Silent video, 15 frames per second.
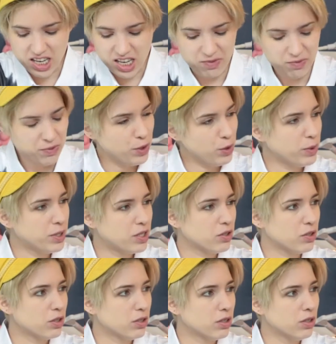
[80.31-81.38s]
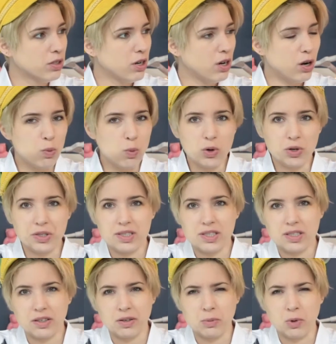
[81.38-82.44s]
influencer awards
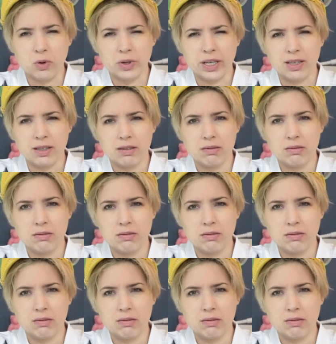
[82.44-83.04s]
ceremony.